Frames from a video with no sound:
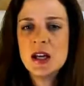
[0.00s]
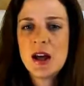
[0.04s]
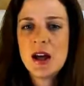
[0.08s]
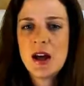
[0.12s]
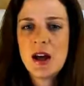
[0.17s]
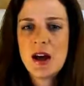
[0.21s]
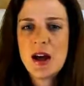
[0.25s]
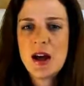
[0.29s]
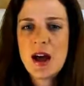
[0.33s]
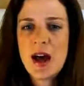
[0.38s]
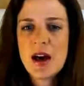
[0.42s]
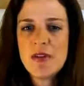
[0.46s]

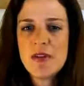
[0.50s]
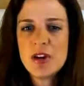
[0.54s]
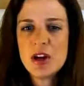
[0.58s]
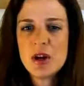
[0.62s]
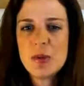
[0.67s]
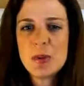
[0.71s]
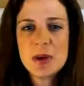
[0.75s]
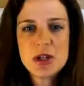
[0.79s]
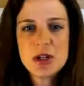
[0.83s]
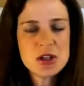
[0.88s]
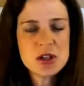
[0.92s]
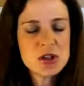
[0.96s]

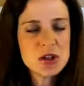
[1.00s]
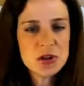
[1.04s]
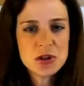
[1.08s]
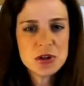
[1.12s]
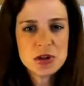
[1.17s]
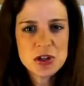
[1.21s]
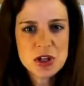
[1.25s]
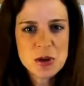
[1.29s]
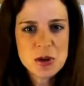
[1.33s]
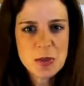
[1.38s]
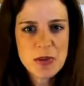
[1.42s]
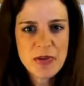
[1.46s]
having a partial
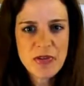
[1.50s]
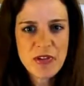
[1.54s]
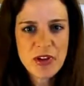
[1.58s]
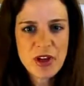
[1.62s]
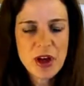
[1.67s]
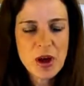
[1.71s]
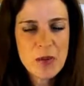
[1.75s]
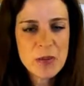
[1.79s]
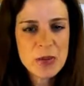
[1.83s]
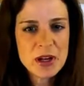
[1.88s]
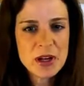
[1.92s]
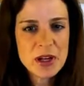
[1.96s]
ownership of the
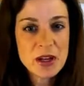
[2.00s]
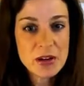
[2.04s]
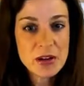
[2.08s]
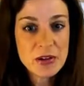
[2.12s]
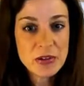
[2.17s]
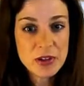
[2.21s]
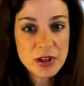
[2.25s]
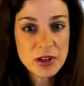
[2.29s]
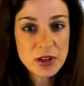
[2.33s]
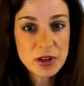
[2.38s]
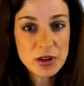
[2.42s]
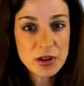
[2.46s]
company at a
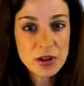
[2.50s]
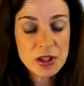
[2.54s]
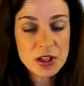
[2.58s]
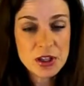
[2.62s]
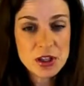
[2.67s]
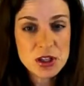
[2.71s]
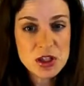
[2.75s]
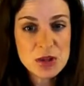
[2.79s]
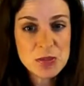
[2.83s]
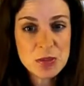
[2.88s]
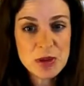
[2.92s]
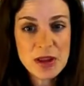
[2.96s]
senior
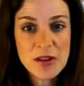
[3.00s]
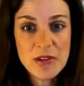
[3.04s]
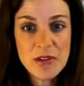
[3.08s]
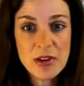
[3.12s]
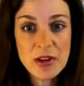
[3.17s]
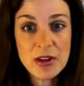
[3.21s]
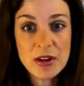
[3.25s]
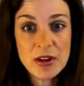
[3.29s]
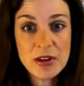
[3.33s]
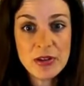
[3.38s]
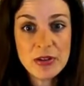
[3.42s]
leadership level